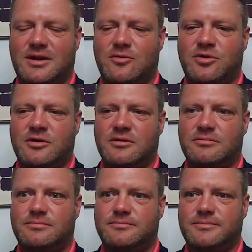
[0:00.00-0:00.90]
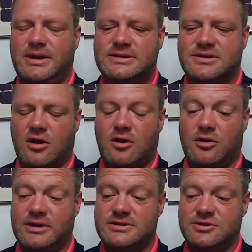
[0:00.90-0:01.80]
you know, the he's got
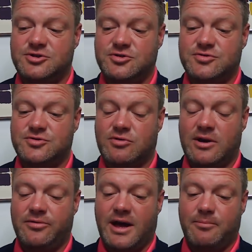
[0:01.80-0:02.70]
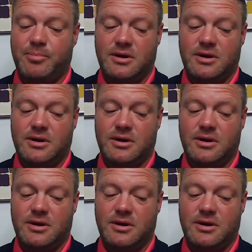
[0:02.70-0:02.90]
all these issues around that,